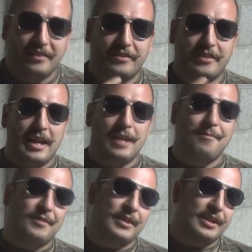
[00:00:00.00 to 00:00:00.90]
the
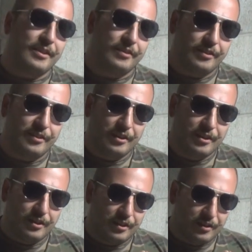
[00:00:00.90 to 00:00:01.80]
same things
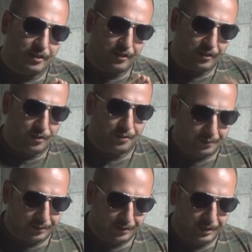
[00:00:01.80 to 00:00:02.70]

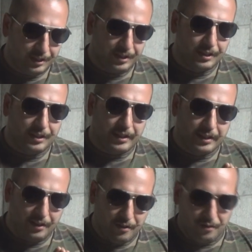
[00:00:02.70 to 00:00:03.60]
over
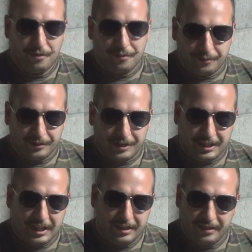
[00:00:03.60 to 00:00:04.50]
and over
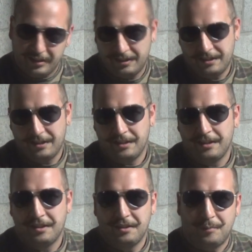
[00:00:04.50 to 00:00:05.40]
again.
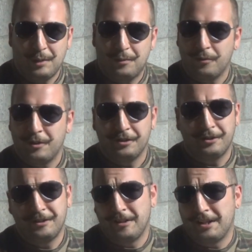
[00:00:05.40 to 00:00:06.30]
People
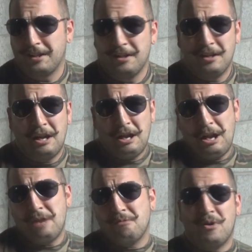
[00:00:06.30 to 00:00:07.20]
wondering, like,
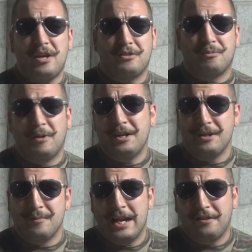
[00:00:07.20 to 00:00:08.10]
hey, Russ, why are
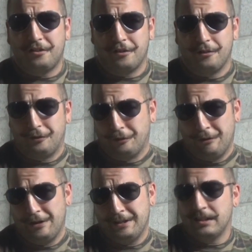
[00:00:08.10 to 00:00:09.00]
your matches so
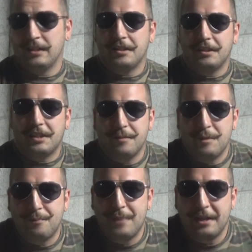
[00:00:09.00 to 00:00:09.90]
short? Give
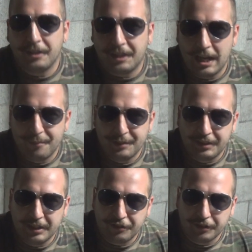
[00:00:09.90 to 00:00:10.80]
me better
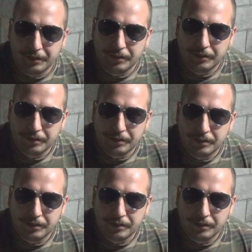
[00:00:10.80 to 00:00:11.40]
competition.